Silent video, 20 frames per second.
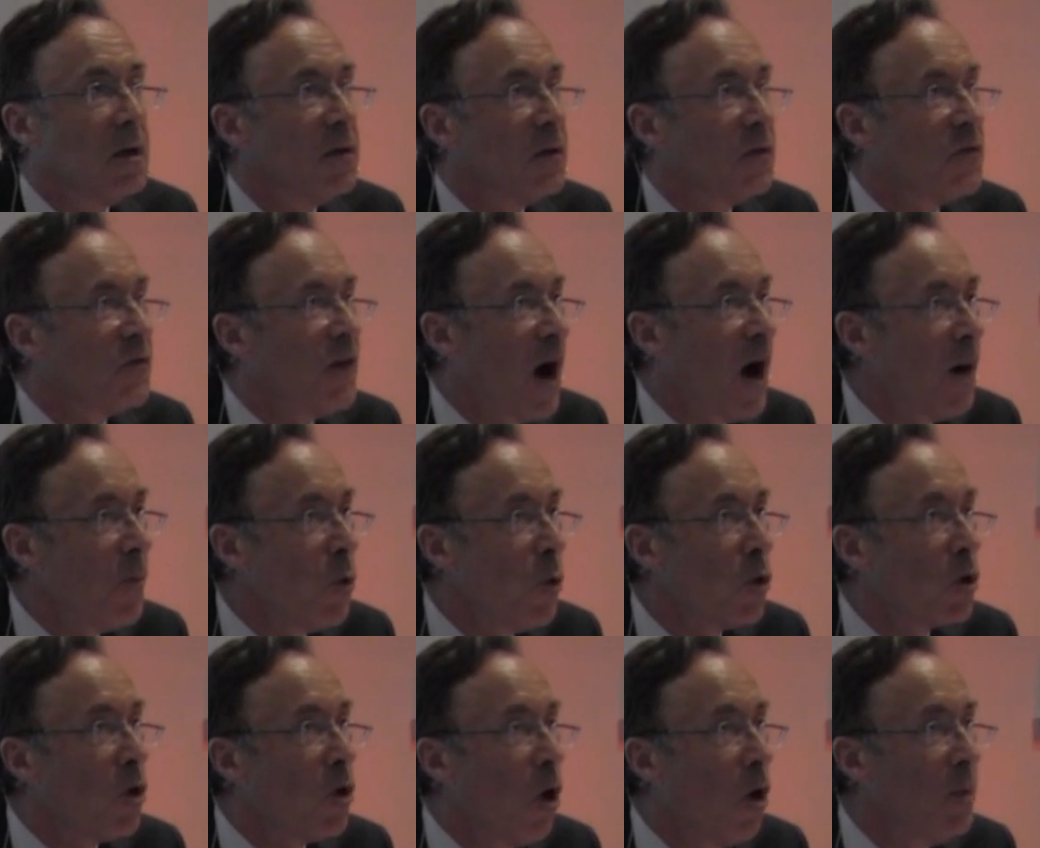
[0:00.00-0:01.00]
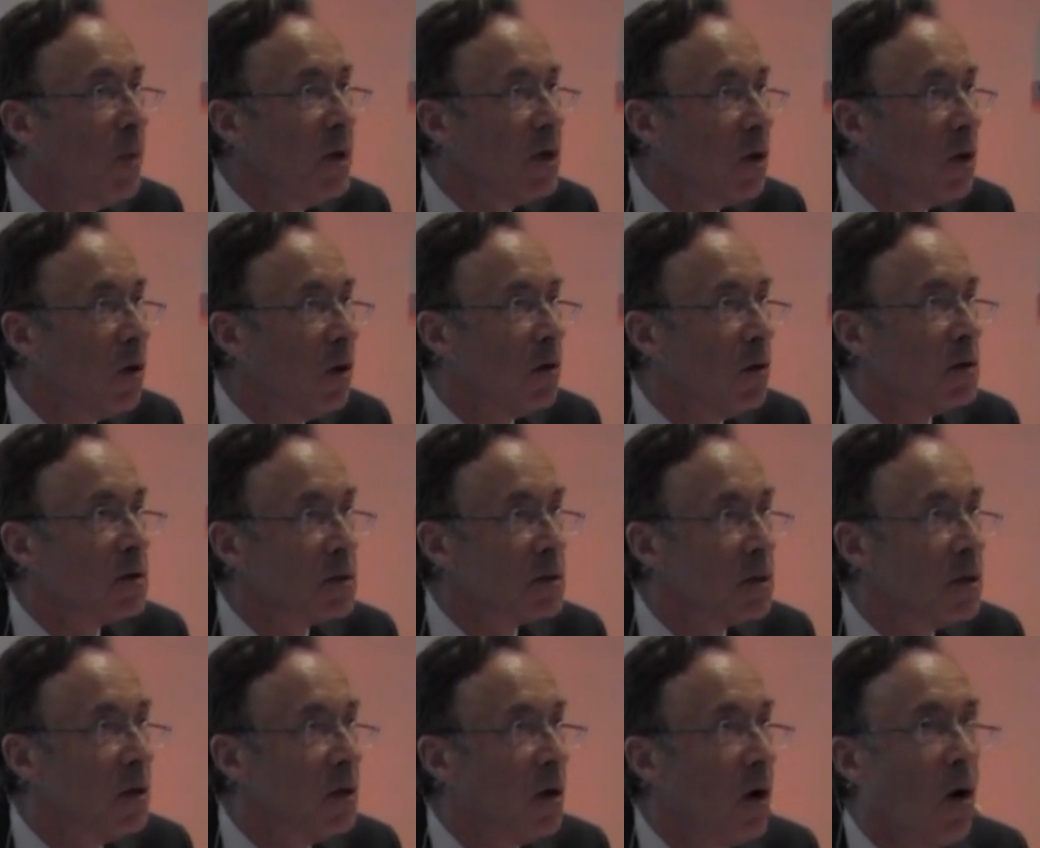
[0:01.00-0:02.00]
The far more common cause
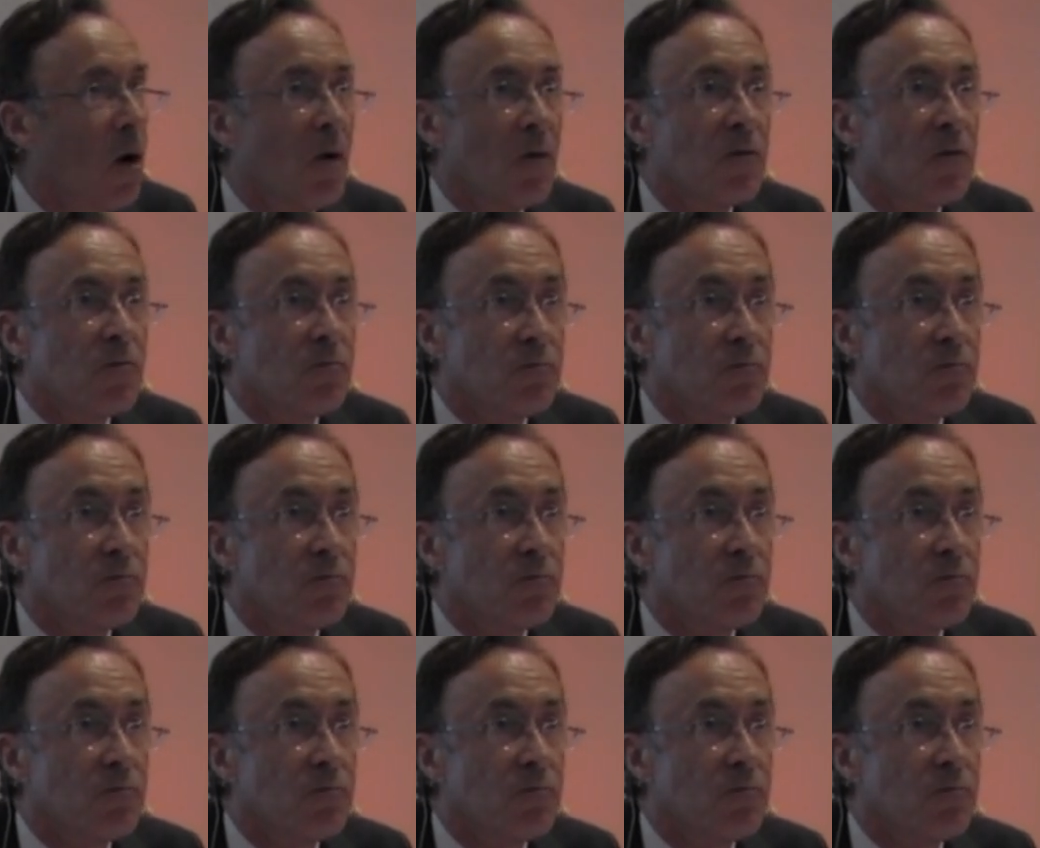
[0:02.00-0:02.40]
of